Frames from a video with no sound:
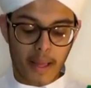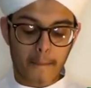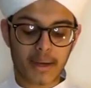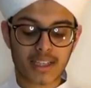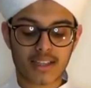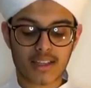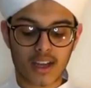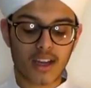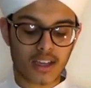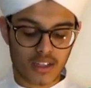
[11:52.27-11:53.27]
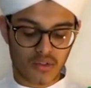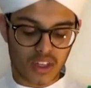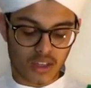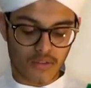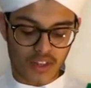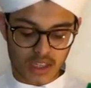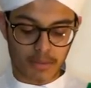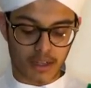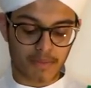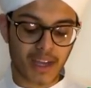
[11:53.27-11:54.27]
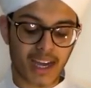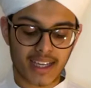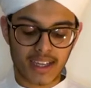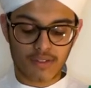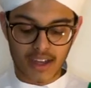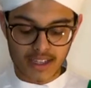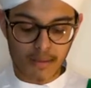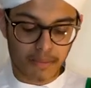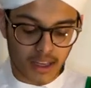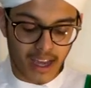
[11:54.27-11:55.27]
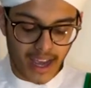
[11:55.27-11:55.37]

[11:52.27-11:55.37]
but its color is vis visible, i.e., for example,